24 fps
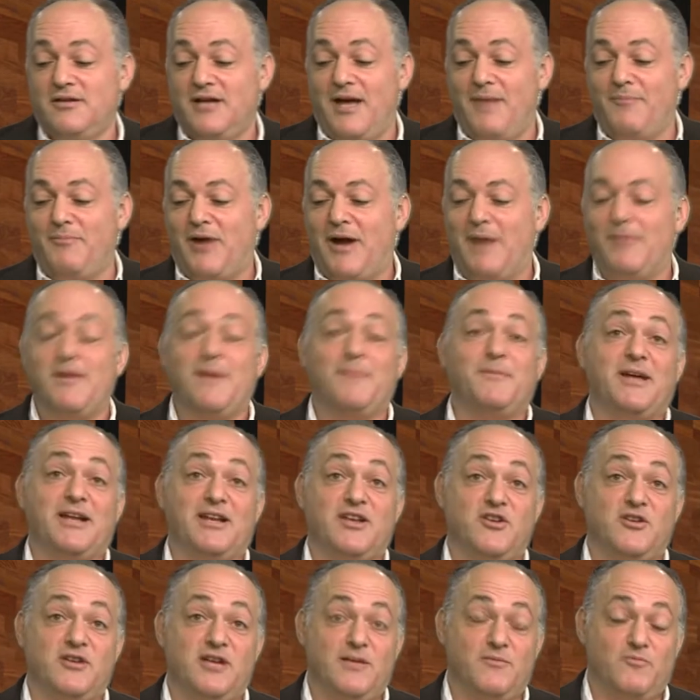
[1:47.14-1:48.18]
And probably I'm
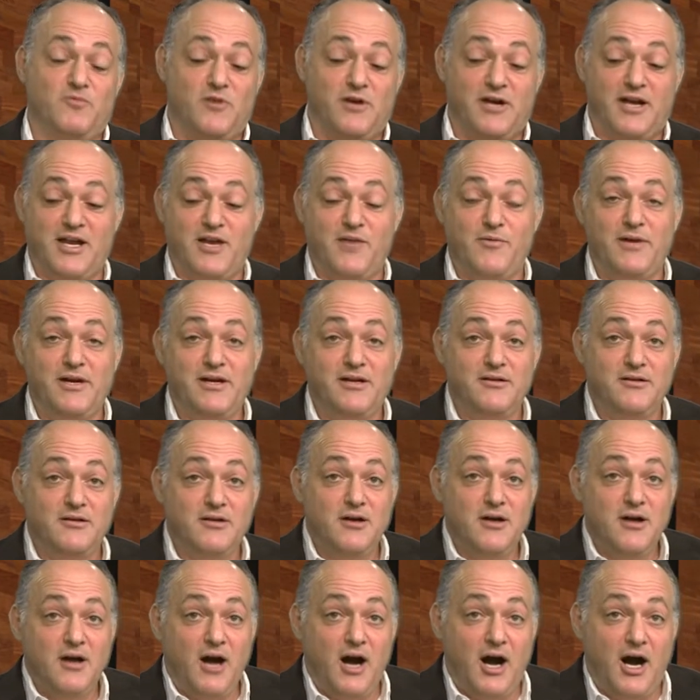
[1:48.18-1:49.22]
getting your name wrong anyway.
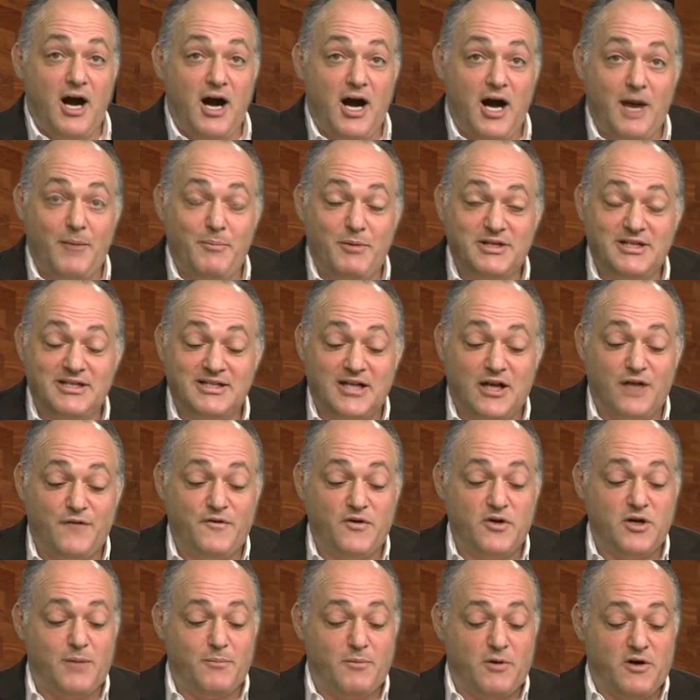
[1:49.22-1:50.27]
But the
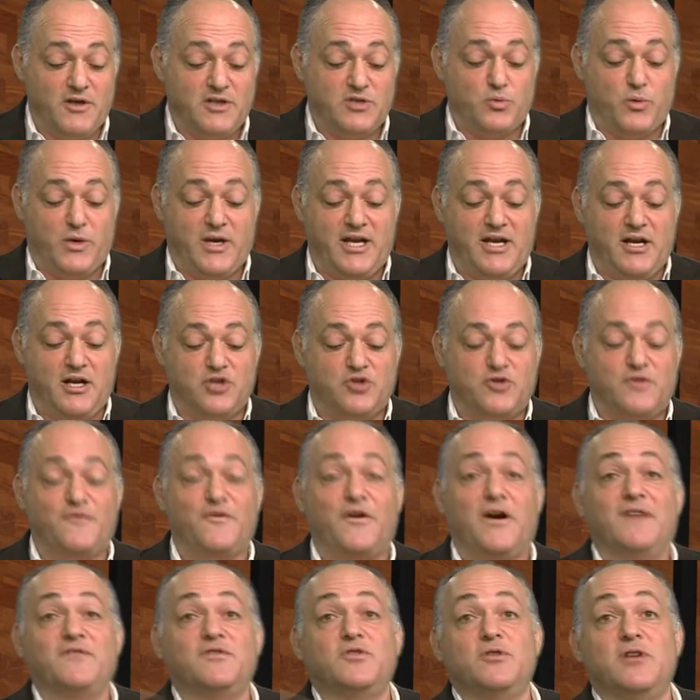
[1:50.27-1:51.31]
telephone number is
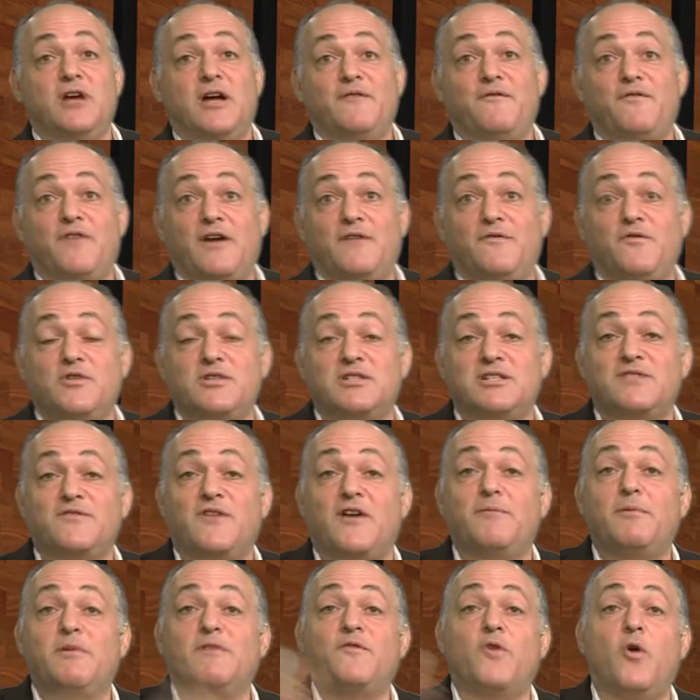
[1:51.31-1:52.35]

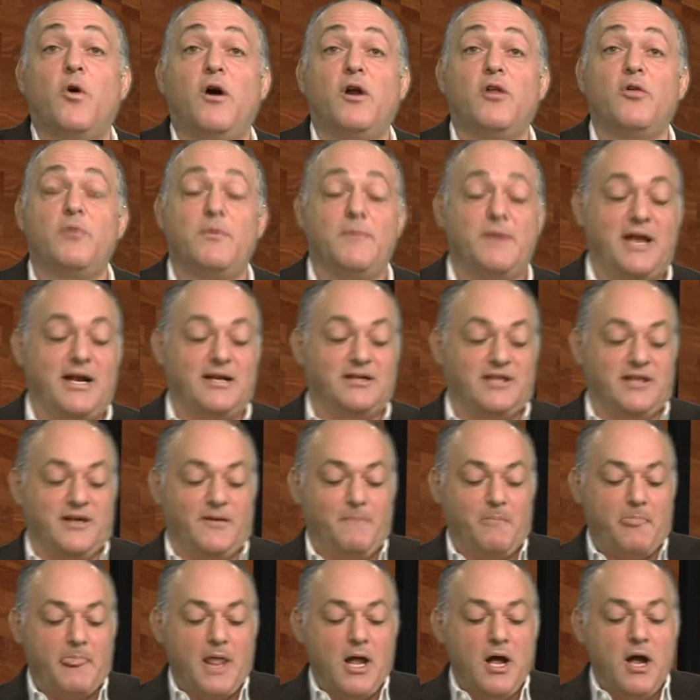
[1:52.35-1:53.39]
1-800-529-5465. But for all the women out
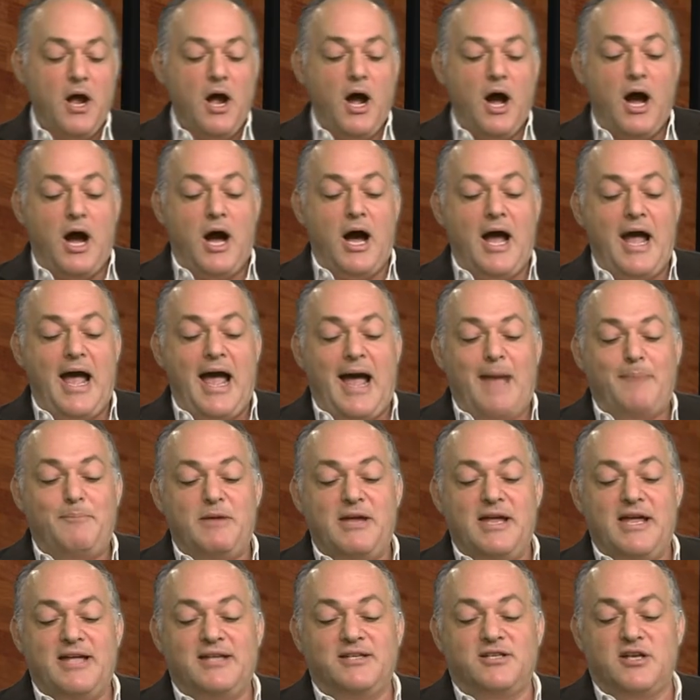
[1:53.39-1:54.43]
there,
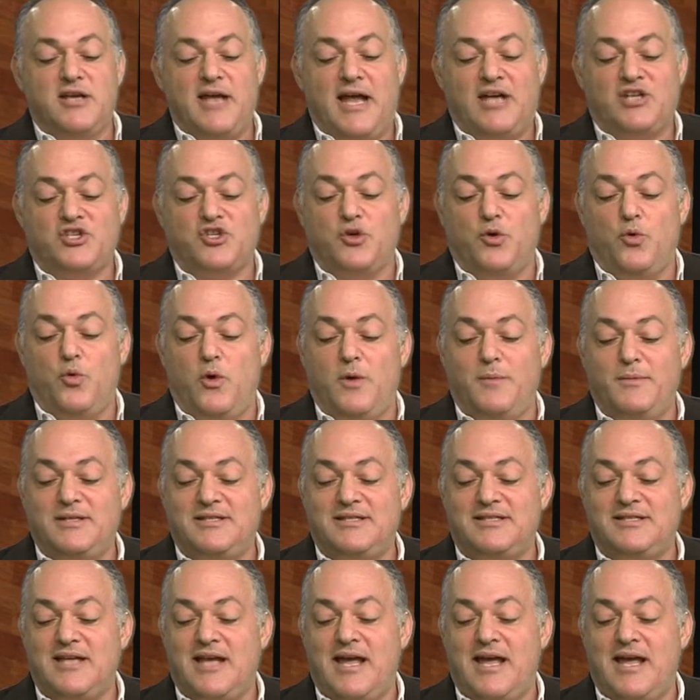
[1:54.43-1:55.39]
happy International Women's